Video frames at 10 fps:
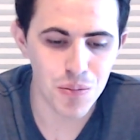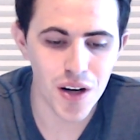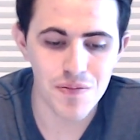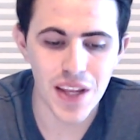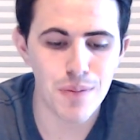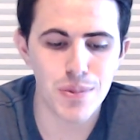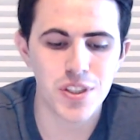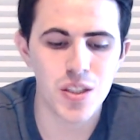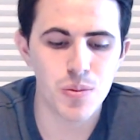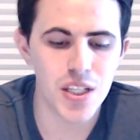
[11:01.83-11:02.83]
But how much
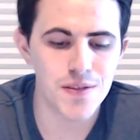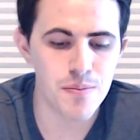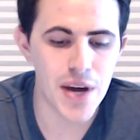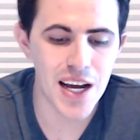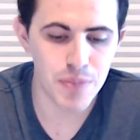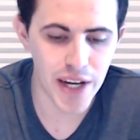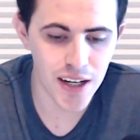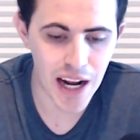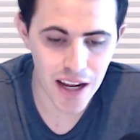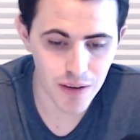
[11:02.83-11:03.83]
do you believe in Matt
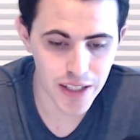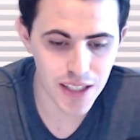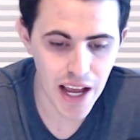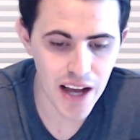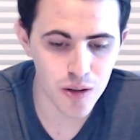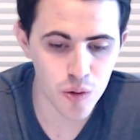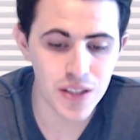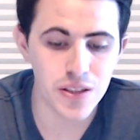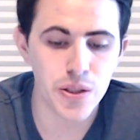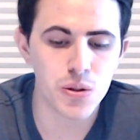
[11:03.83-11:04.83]
Parrott at right tackle?
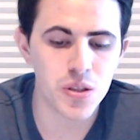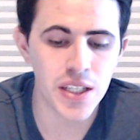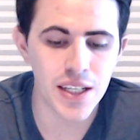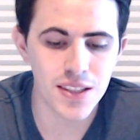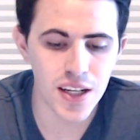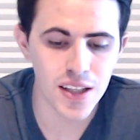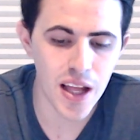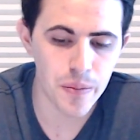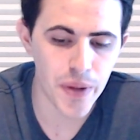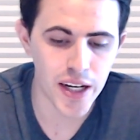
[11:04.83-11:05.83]
And do you see inside
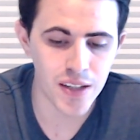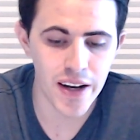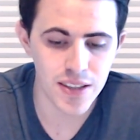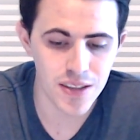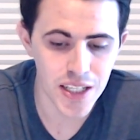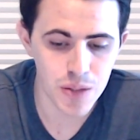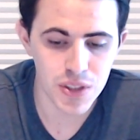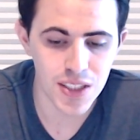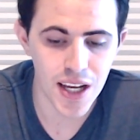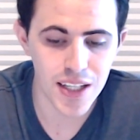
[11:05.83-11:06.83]
linebacker as a need
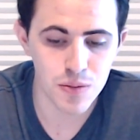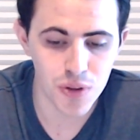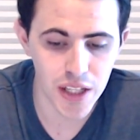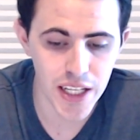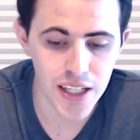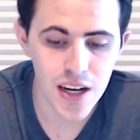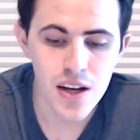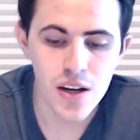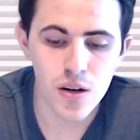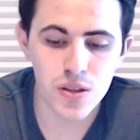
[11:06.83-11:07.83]
besides Blake?
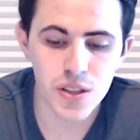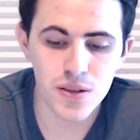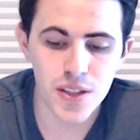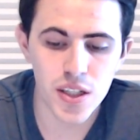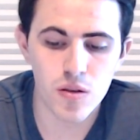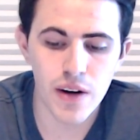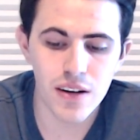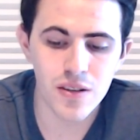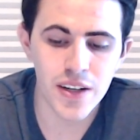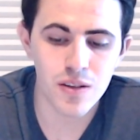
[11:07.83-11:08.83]
Or do you think
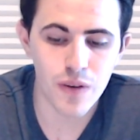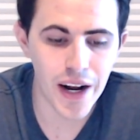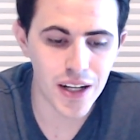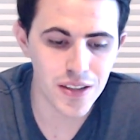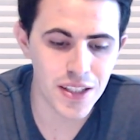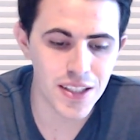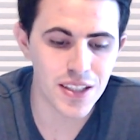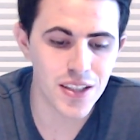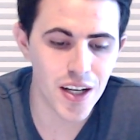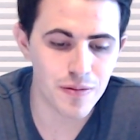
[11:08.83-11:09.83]
Crowder and Ragland is
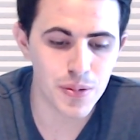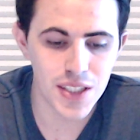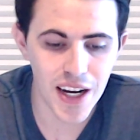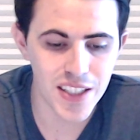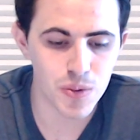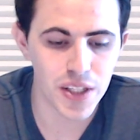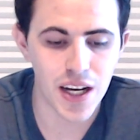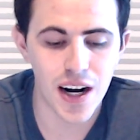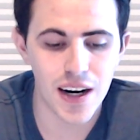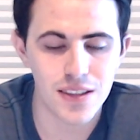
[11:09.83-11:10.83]
enough besides Blake?
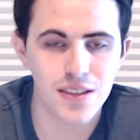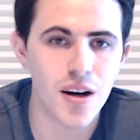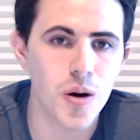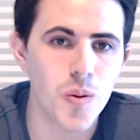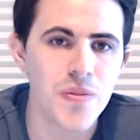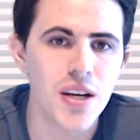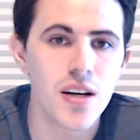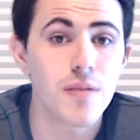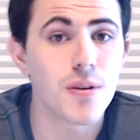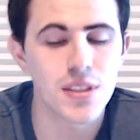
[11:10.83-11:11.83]
All right, so
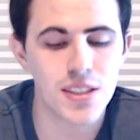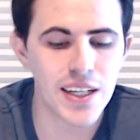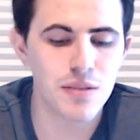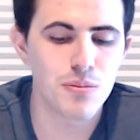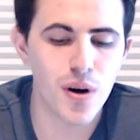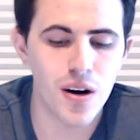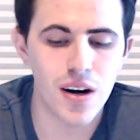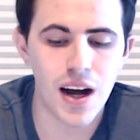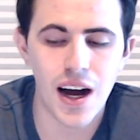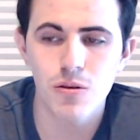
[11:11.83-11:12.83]
for the second
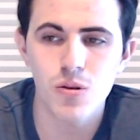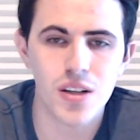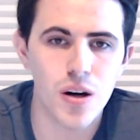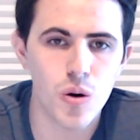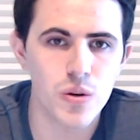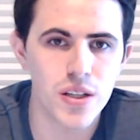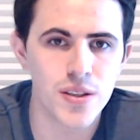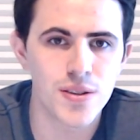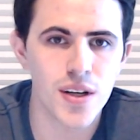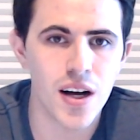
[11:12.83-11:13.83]
part, I will go
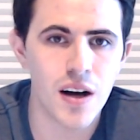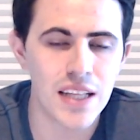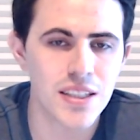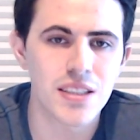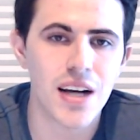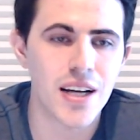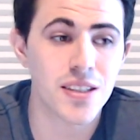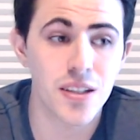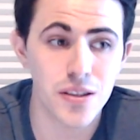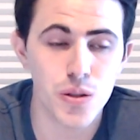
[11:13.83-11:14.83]
with, I think the Giants
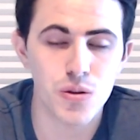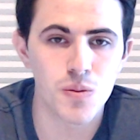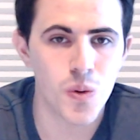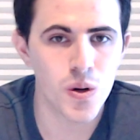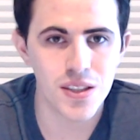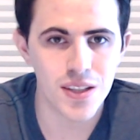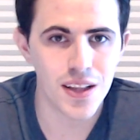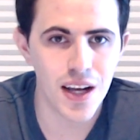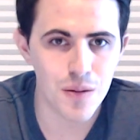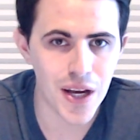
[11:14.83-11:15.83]
could use some more inside
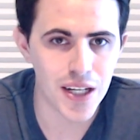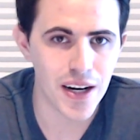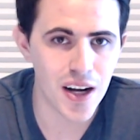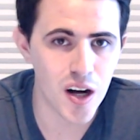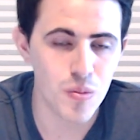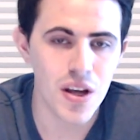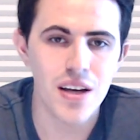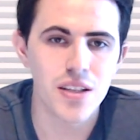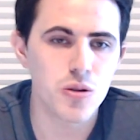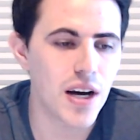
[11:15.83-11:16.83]
linebacker help.
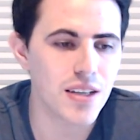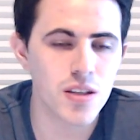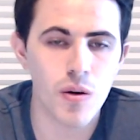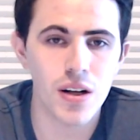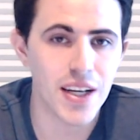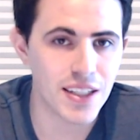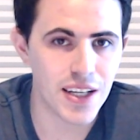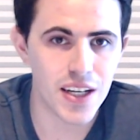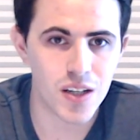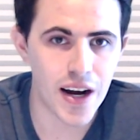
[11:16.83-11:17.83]
You guys know I like
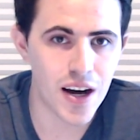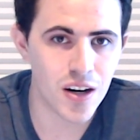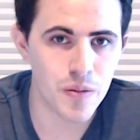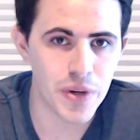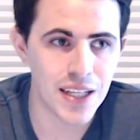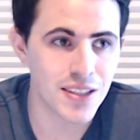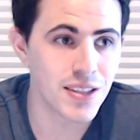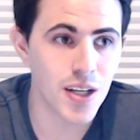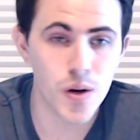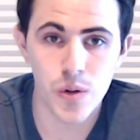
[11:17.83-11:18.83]
Tay Crowder. I mean, I
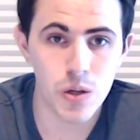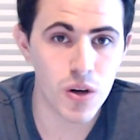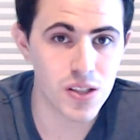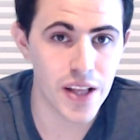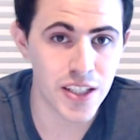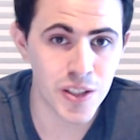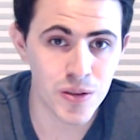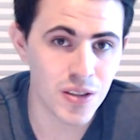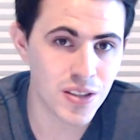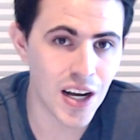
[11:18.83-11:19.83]
didn't know who he was last year
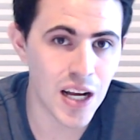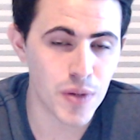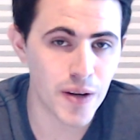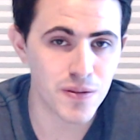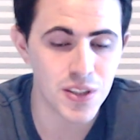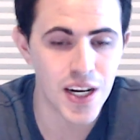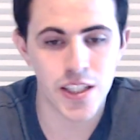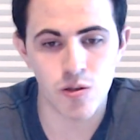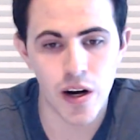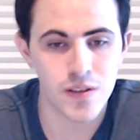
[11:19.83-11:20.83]
at this time, but after the
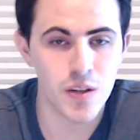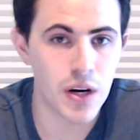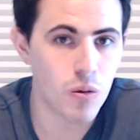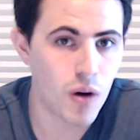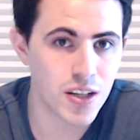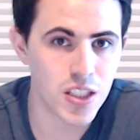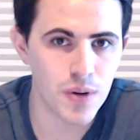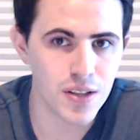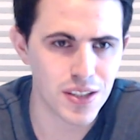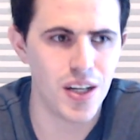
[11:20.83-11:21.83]
Giants drafted him and I watched him,
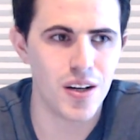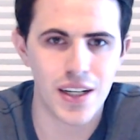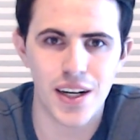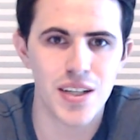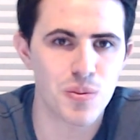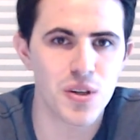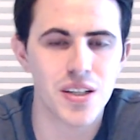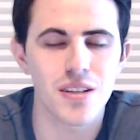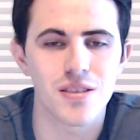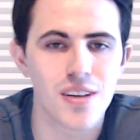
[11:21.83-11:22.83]
I was like, oh, that guy's pretty
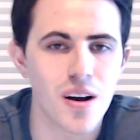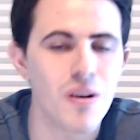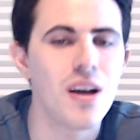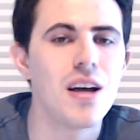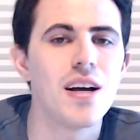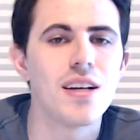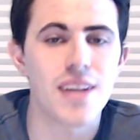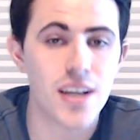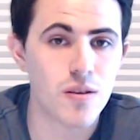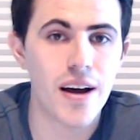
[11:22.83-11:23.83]
good. So
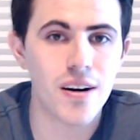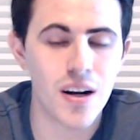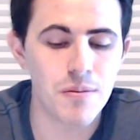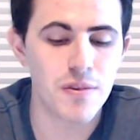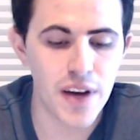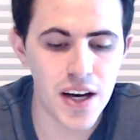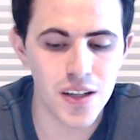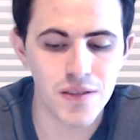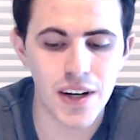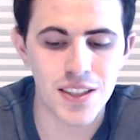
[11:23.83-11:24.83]
Tay Crowder, I'm a fan
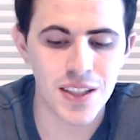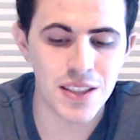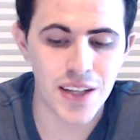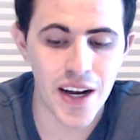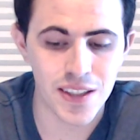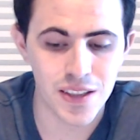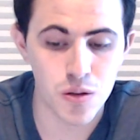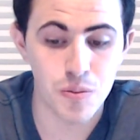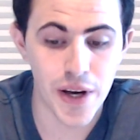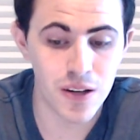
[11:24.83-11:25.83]
of. I just think the Giants can
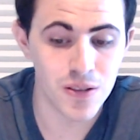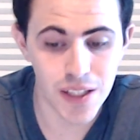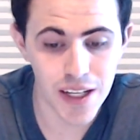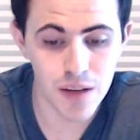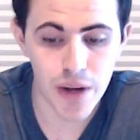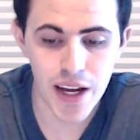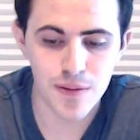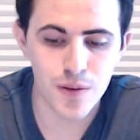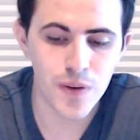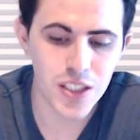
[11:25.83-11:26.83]
do better than him. And
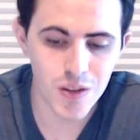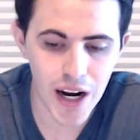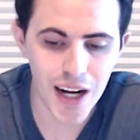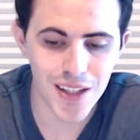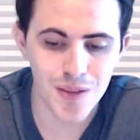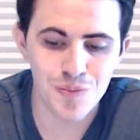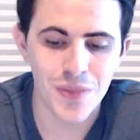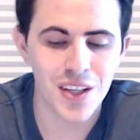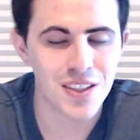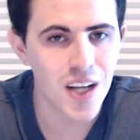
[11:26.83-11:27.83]
for Reggie Ragland,
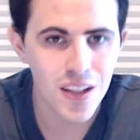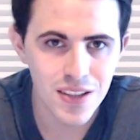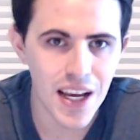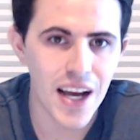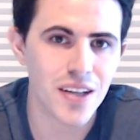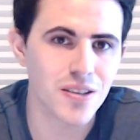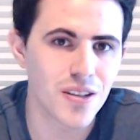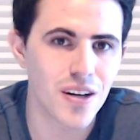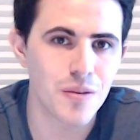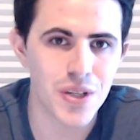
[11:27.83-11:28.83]
solid
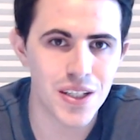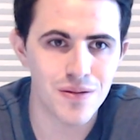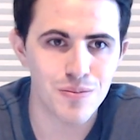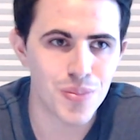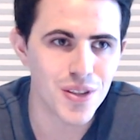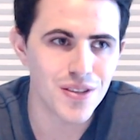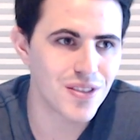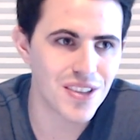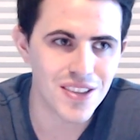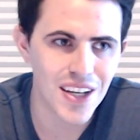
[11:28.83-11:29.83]
tackler, but
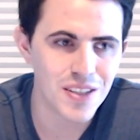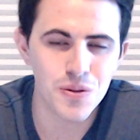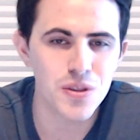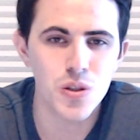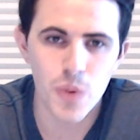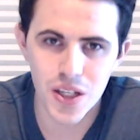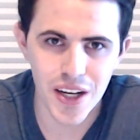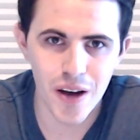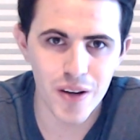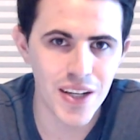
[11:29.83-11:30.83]
he doesn't really do much else.